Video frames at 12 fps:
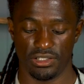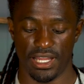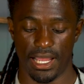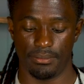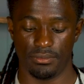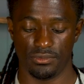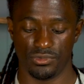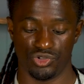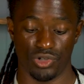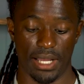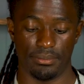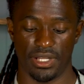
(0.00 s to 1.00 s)
Dot
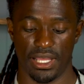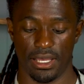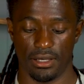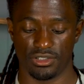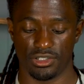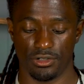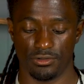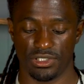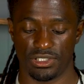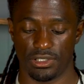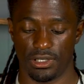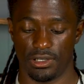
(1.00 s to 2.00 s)
Drop down. So it
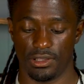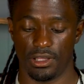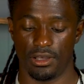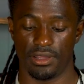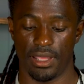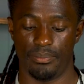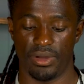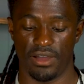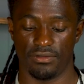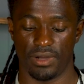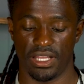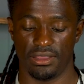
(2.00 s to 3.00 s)
was along that
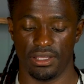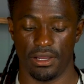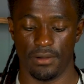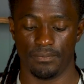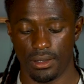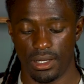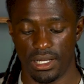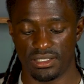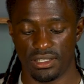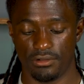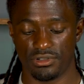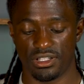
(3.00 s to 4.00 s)
path right there. All right,
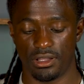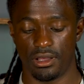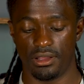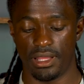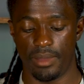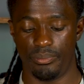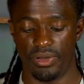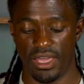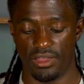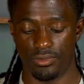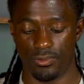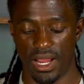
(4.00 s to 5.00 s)
so it was along that
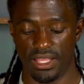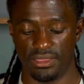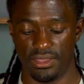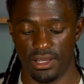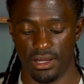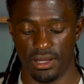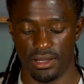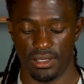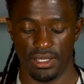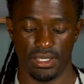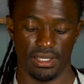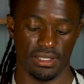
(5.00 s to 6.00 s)
path right there.
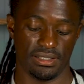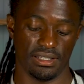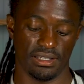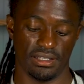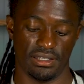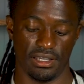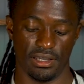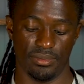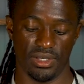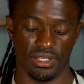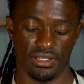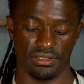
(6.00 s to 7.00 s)
It took a dip
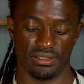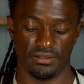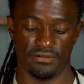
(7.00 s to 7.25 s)
and is